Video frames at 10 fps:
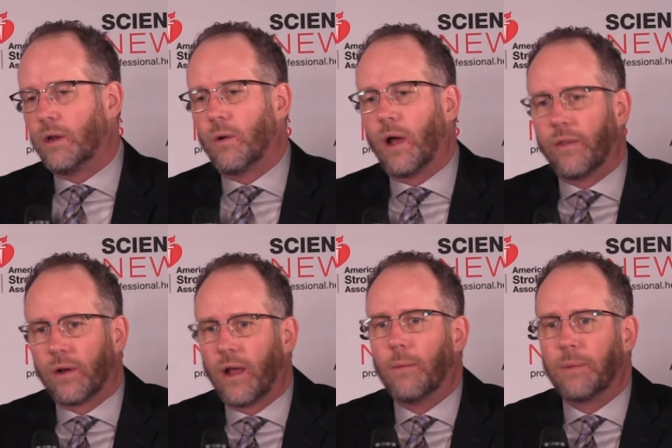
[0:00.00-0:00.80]
other
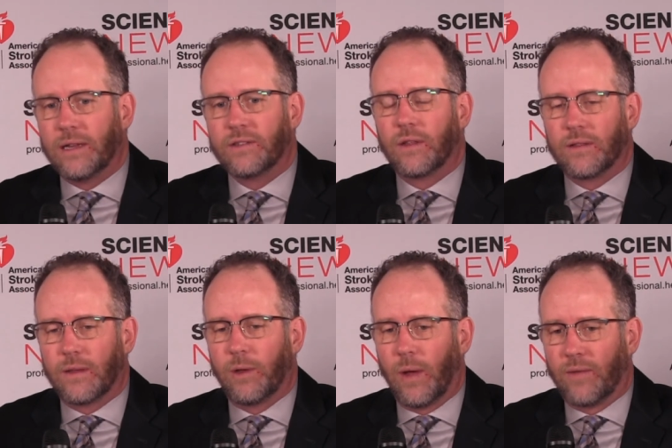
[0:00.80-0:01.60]
companies. So that's
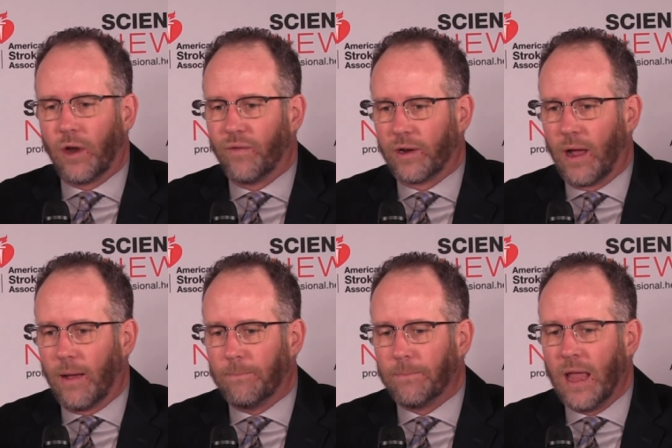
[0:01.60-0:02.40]
something we have to overcome.